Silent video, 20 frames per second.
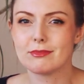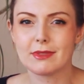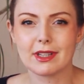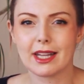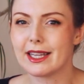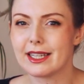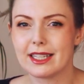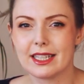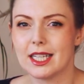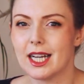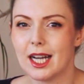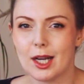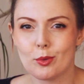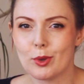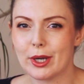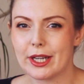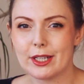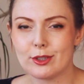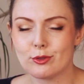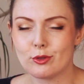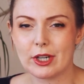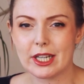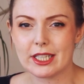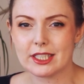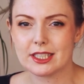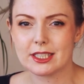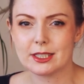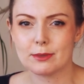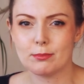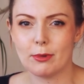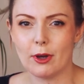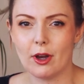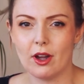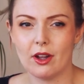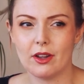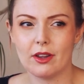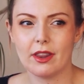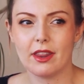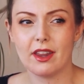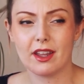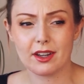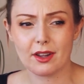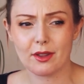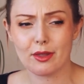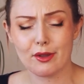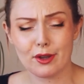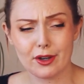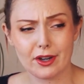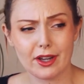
like a wedding dress, but then I thought